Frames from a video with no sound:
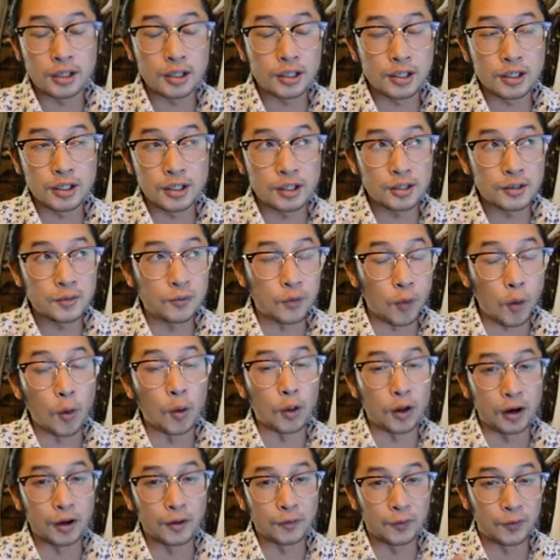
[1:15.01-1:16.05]

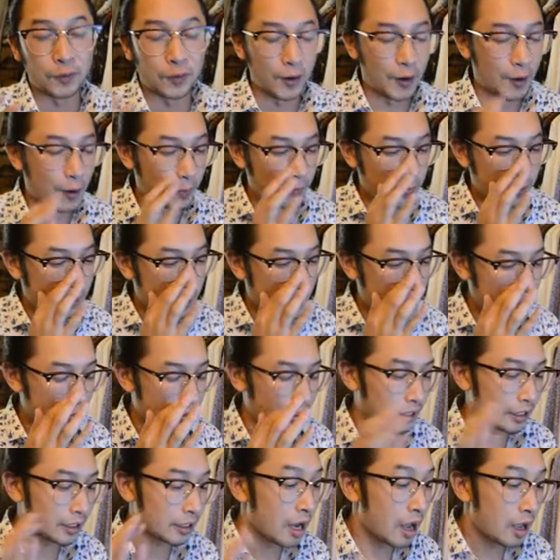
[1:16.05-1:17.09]
full art from Steam
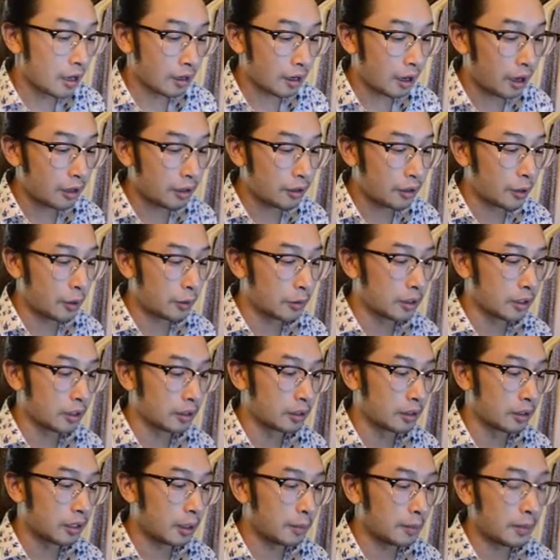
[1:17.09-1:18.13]
Siege? Not a gold
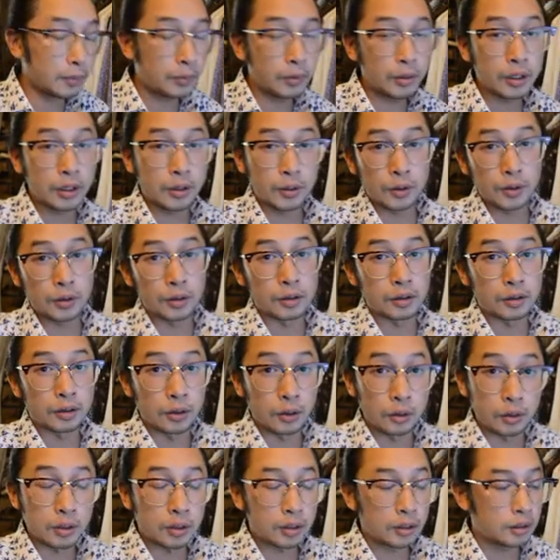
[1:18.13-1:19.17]
card. That'd be pretty cool though.
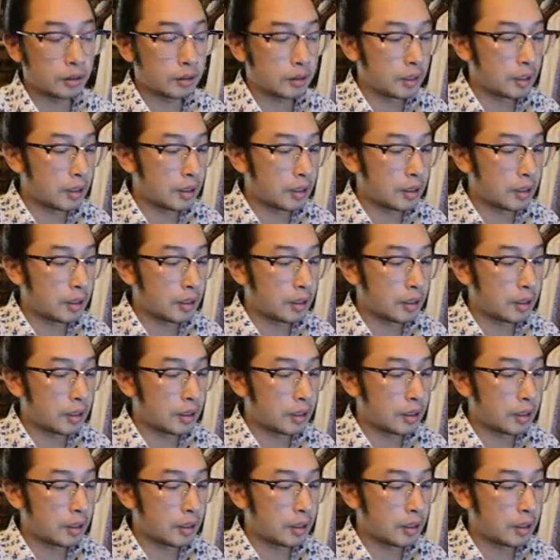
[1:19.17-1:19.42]
Gold card.